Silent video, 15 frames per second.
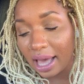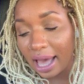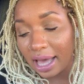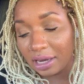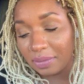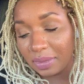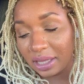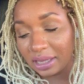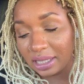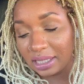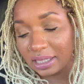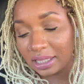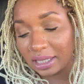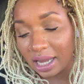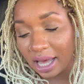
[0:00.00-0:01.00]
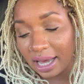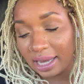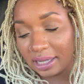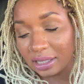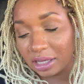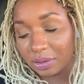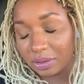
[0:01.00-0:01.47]
adamantly
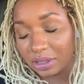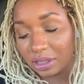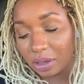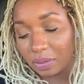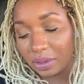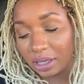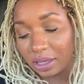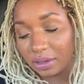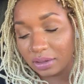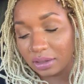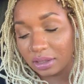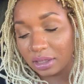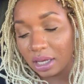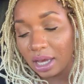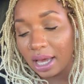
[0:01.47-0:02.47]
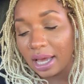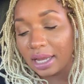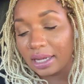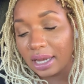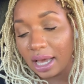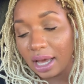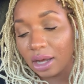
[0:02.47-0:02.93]
denying there was someone else.
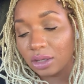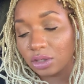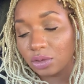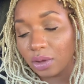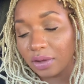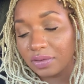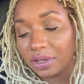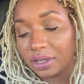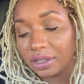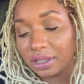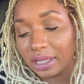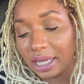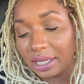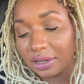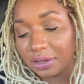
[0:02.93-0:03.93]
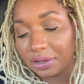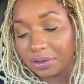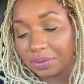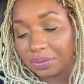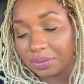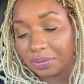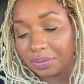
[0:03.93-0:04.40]
Now, 12 years
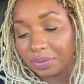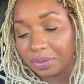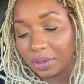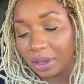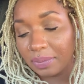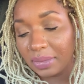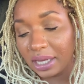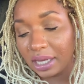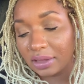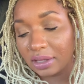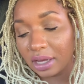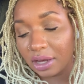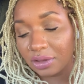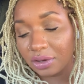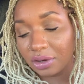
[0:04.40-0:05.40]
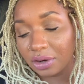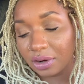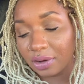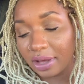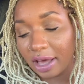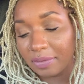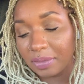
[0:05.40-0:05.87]
later, me and the other
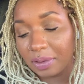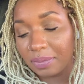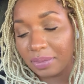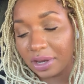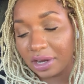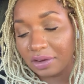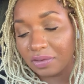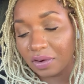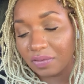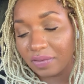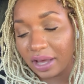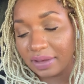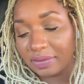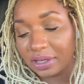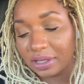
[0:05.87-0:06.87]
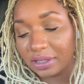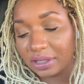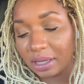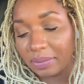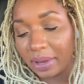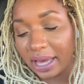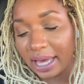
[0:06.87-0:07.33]
girl have been married for five years
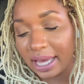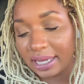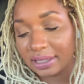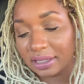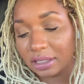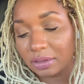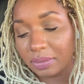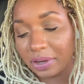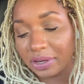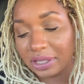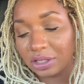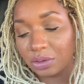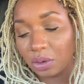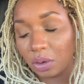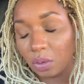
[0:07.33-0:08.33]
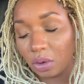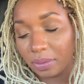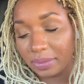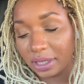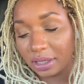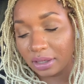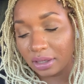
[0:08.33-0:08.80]
and my ex is married to a
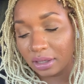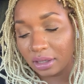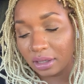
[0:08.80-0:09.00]
woman.